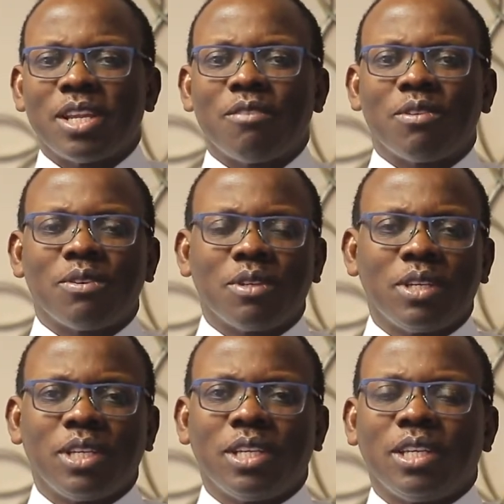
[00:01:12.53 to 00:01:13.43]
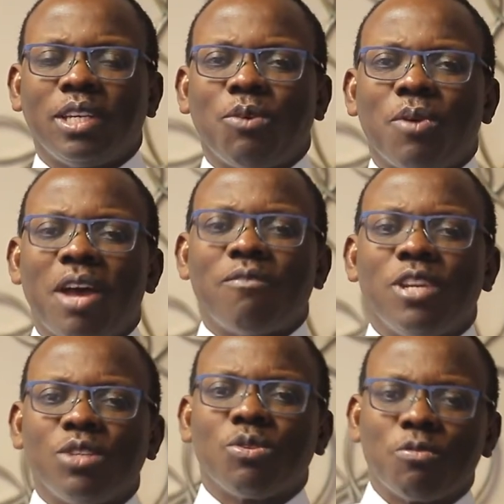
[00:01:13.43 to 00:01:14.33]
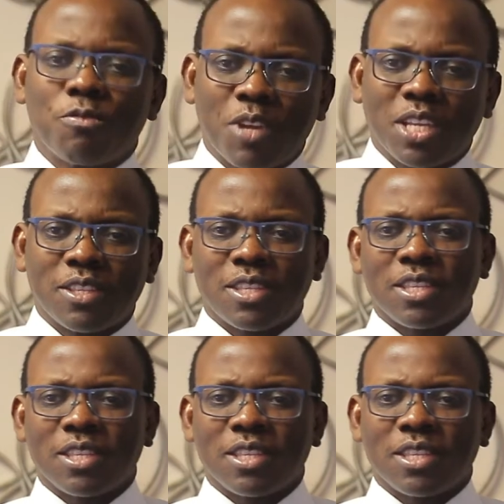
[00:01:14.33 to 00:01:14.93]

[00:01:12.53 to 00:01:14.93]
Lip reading: level. Then we have little faith,